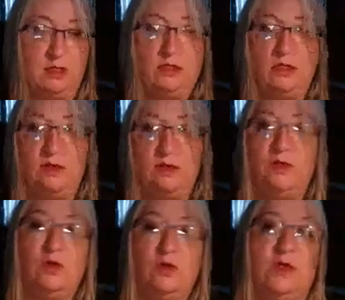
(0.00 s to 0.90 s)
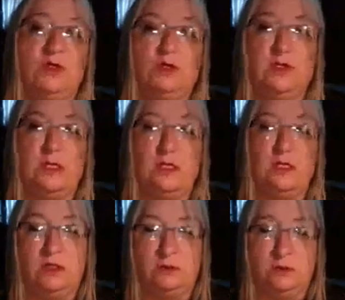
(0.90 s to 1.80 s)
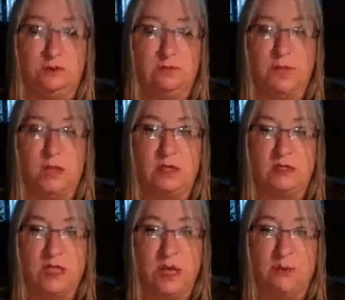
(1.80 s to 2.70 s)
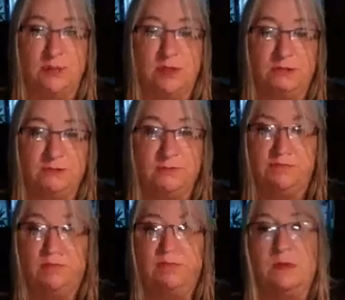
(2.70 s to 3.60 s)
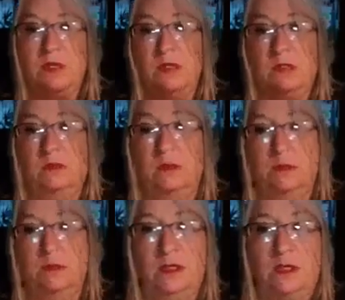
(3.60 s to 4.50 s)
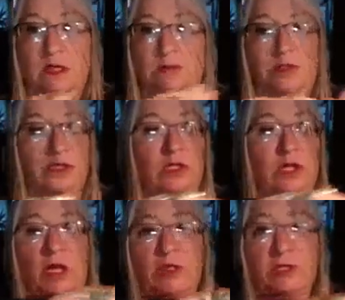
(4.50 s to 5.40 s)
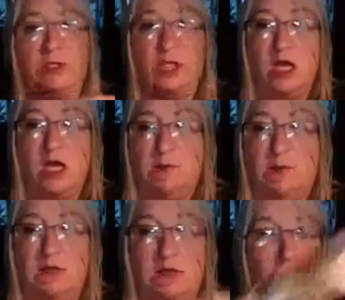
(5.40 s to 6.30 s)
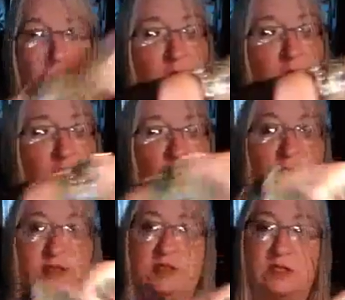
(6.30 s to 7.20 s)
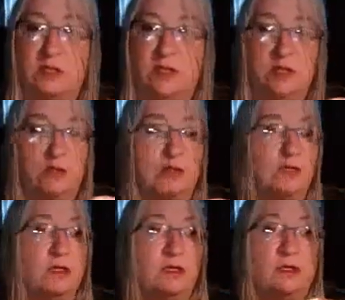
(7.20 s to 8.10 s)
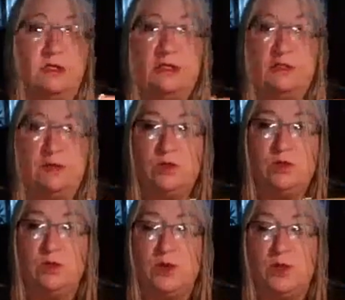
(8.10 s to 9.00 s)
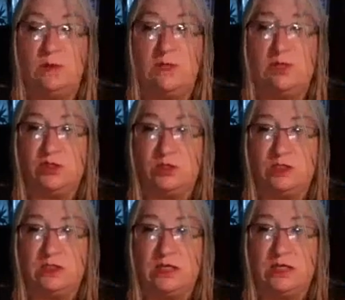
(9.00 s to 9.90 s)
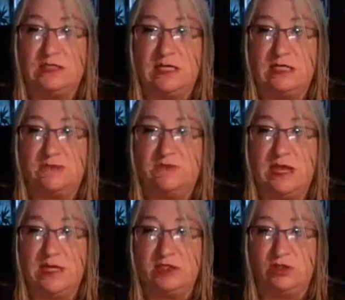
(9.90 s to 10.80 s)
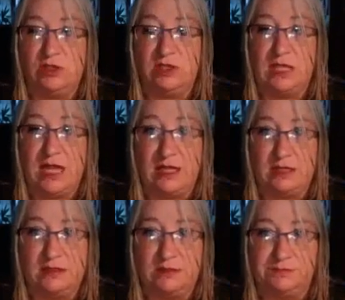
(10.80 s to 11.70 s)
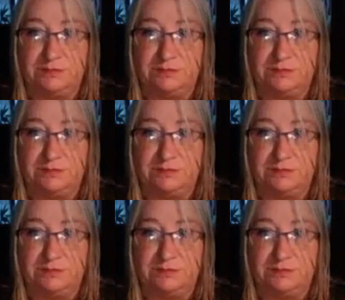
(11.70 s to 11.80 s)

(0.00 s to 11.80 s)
So if you're going to set the box up and put the cloth on top and then put all your things on here, this way you would want to make sure it's going to stay as flat as you can get it.